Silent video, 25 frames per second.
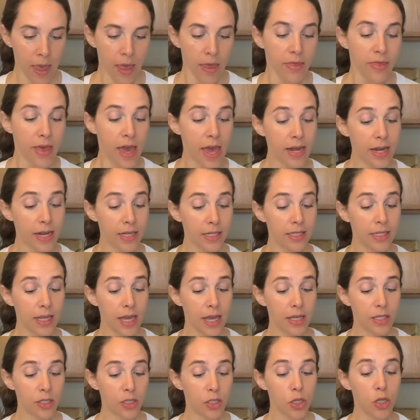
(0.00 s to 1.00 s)
Then it
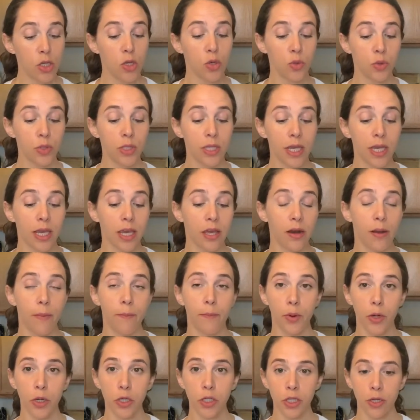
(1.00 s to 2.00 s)
says using an
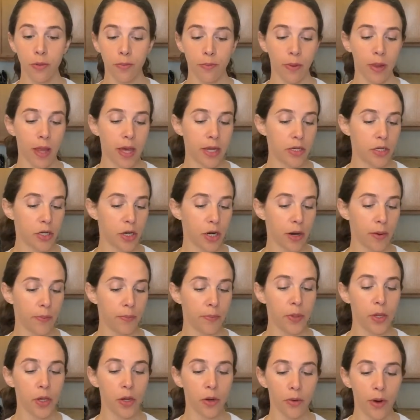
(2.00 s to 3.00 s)
immersion blender,
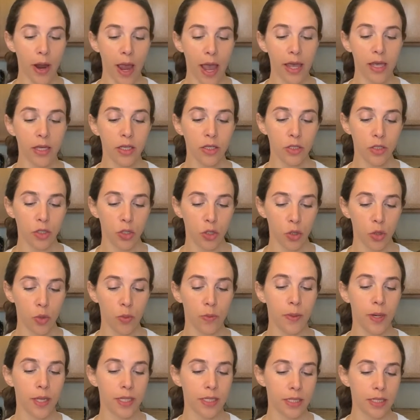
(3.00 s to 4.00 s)
puree
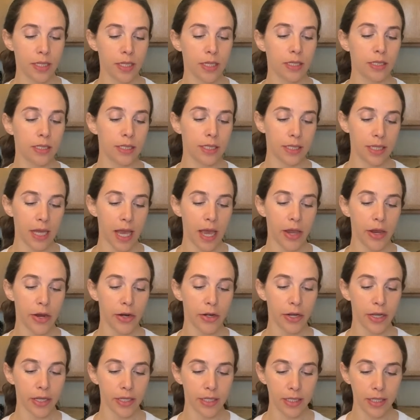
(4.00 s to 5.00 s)
soup until
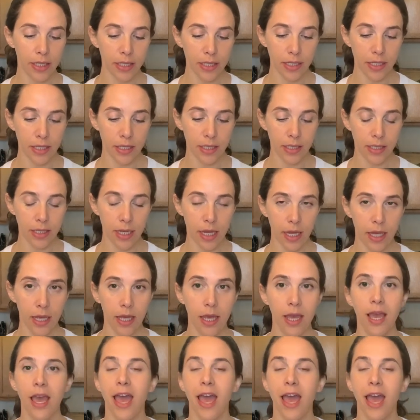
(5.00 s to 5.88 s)
desired consistency.